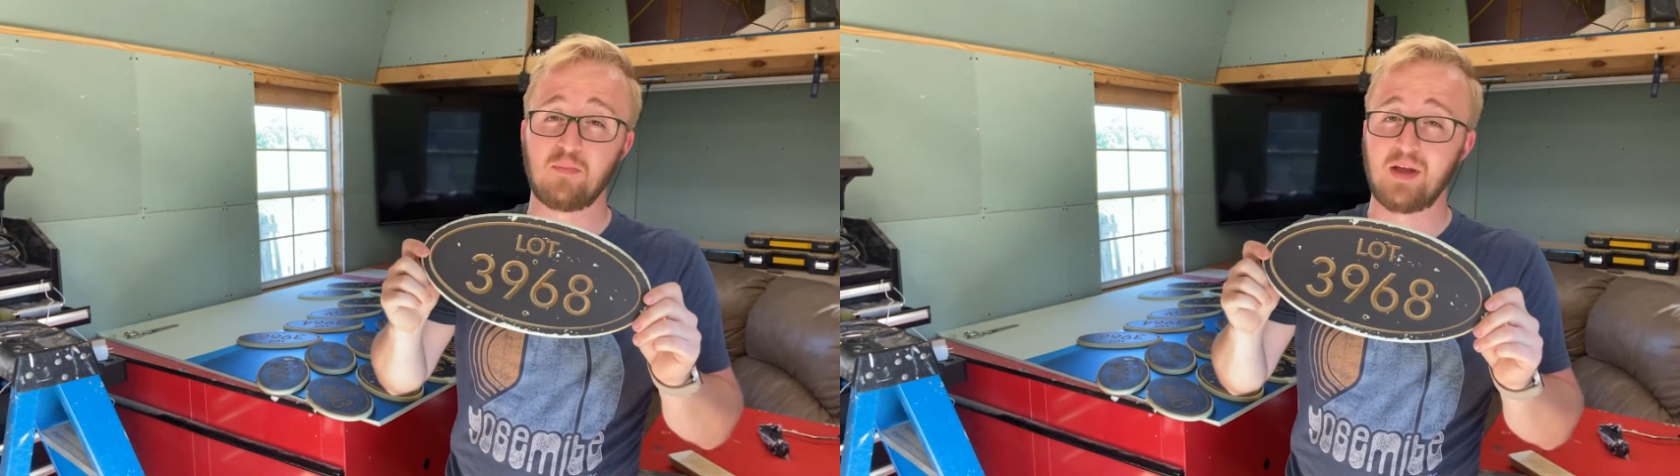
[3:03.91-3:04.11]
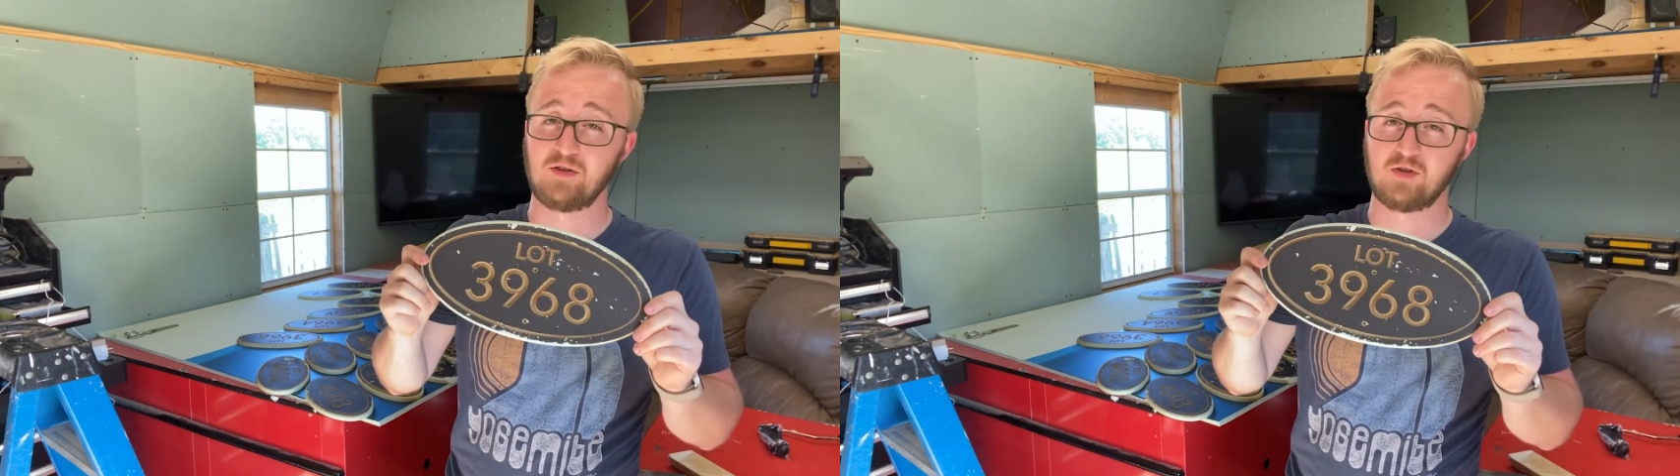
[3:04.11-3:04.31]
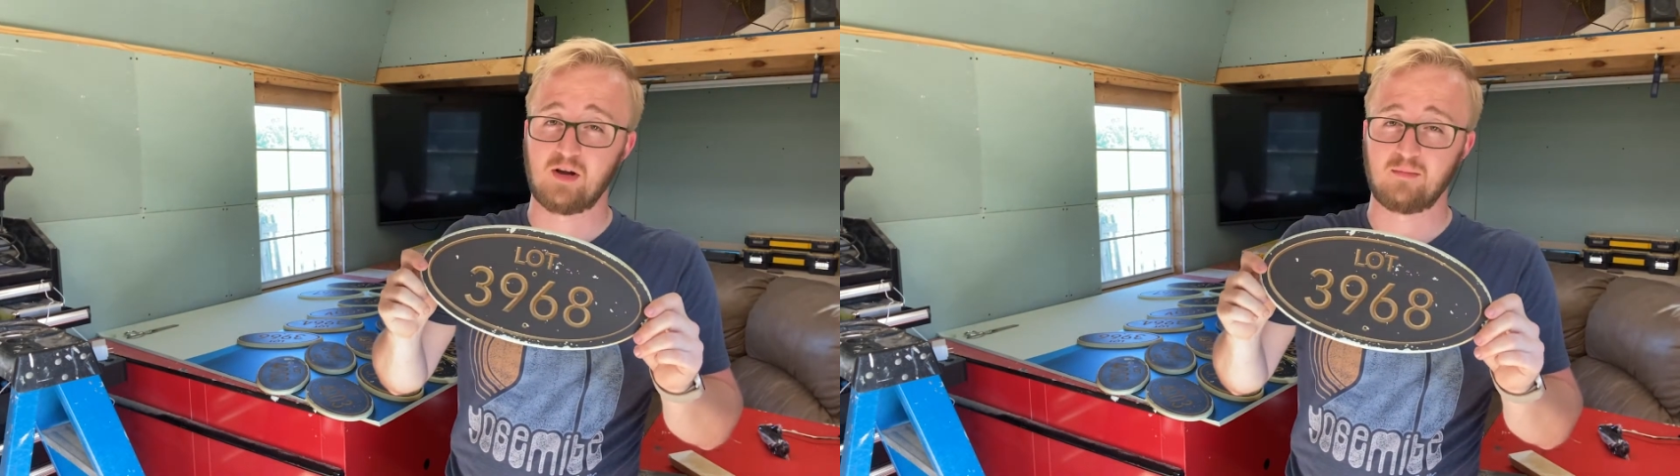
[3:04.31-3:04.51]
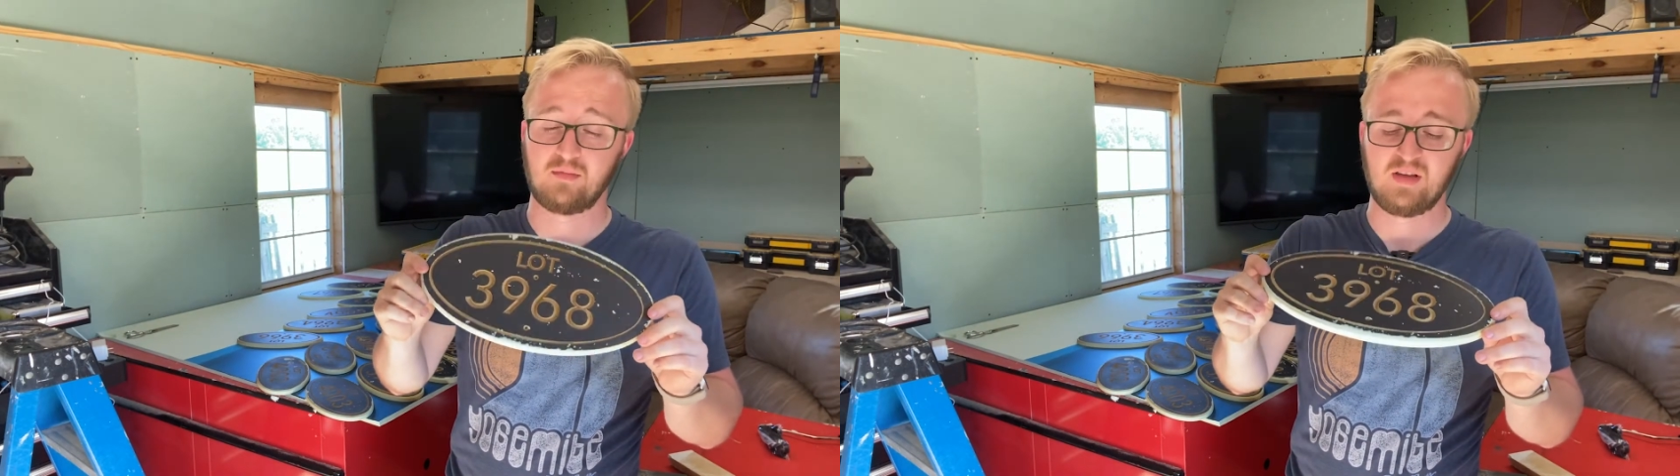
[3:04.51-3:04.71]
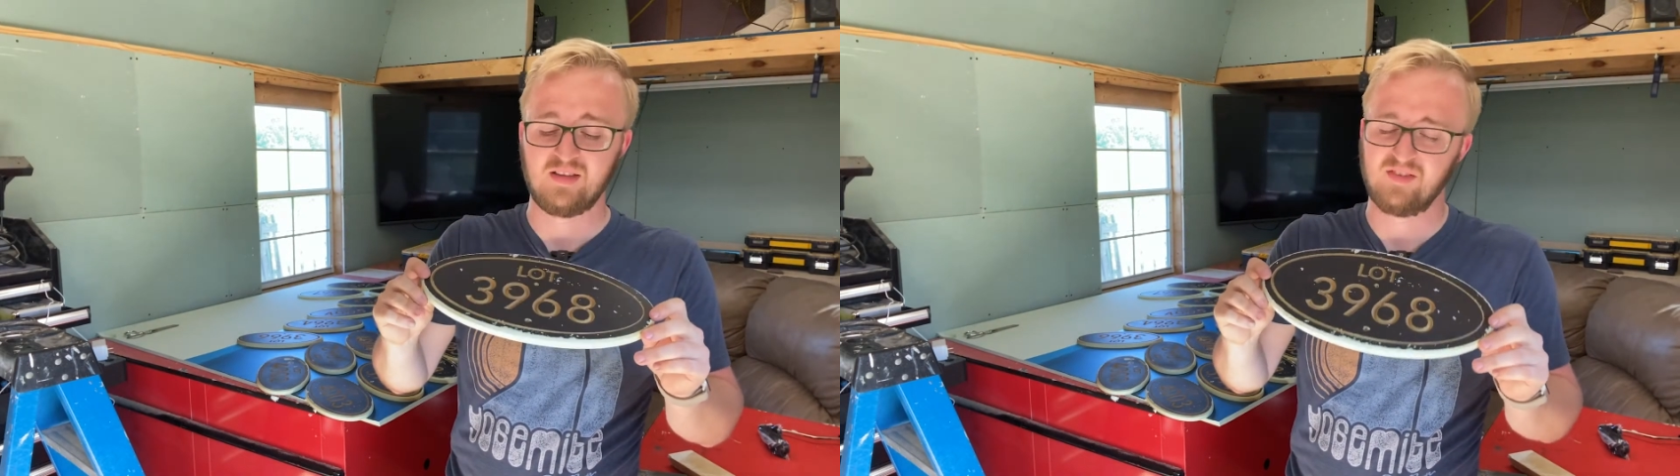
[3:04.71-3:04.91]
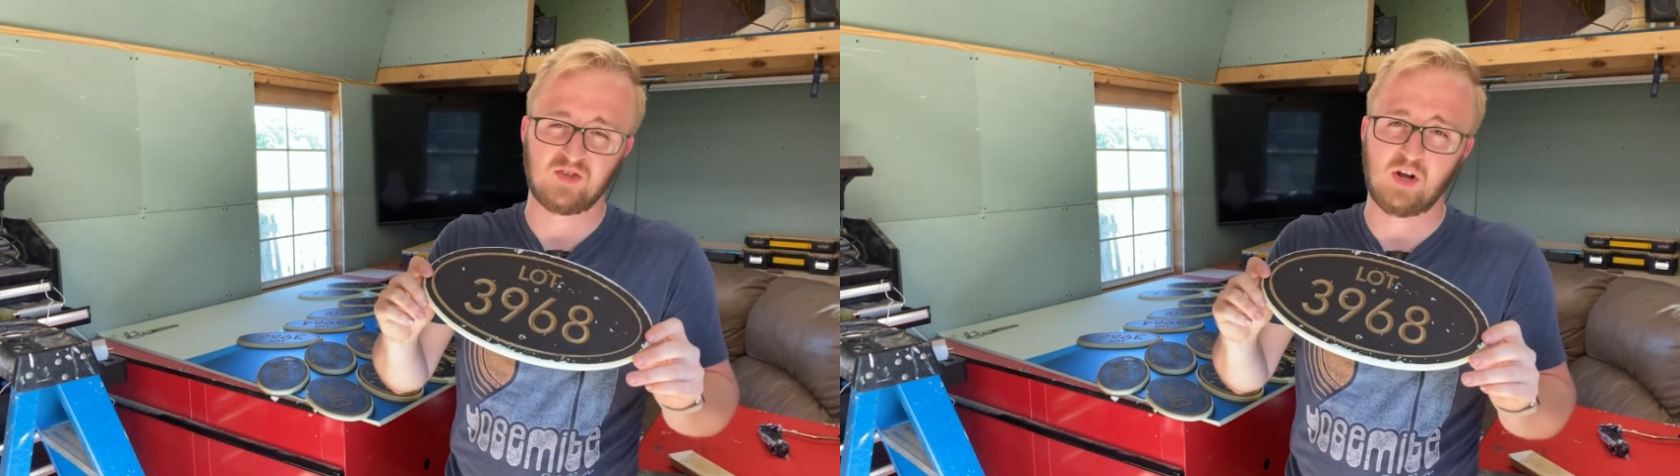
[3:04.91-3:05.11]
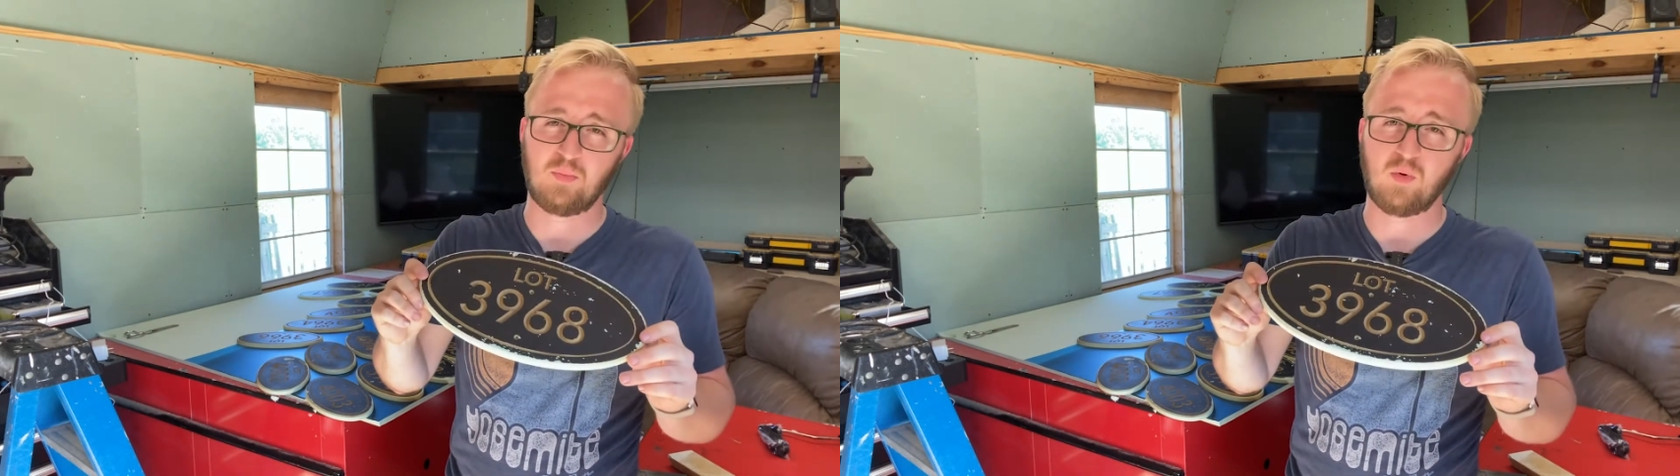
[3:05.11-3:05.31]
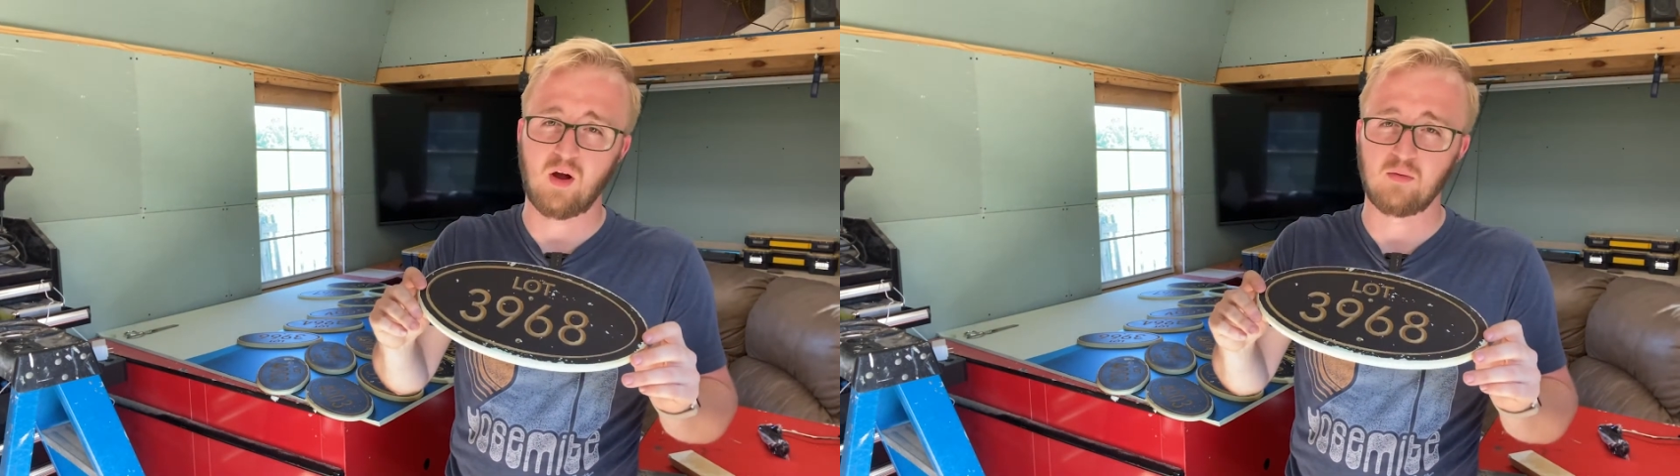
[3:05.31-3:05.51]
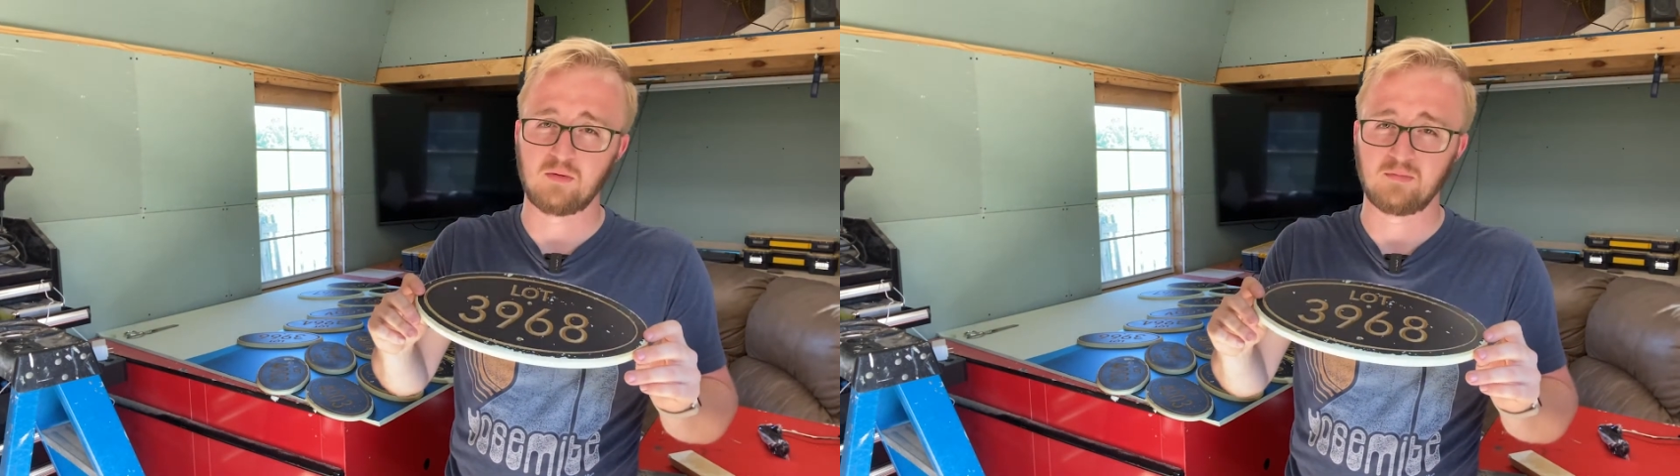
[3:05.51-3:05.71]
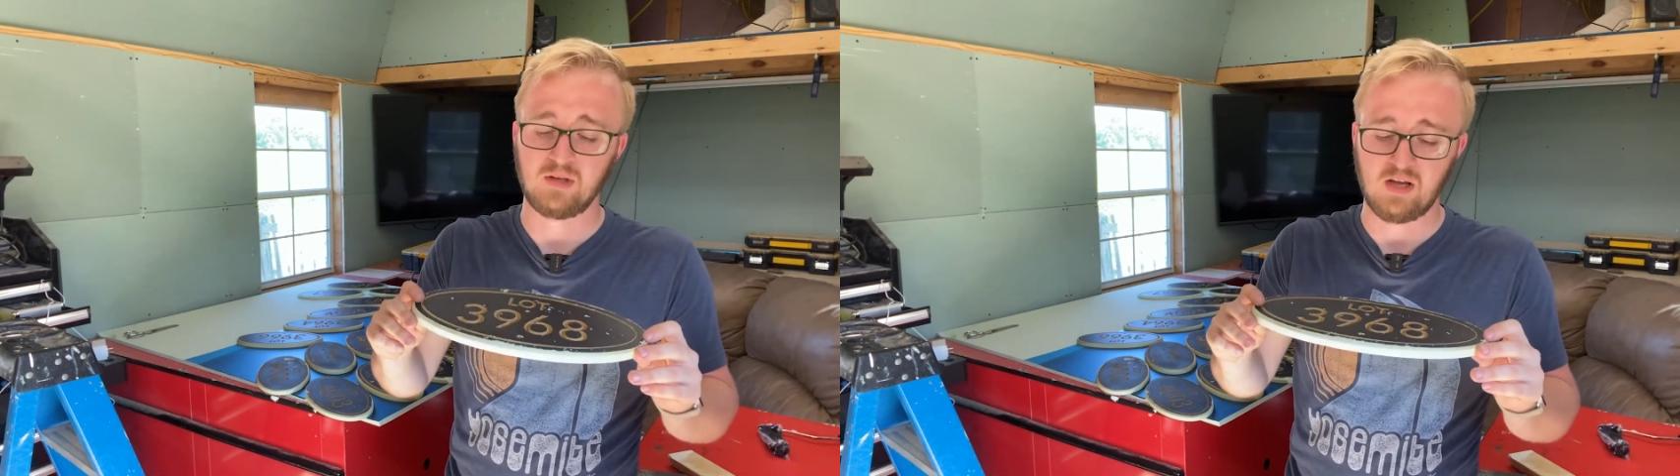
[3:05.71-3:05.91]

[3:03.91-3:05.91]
paint job. It's not a problem.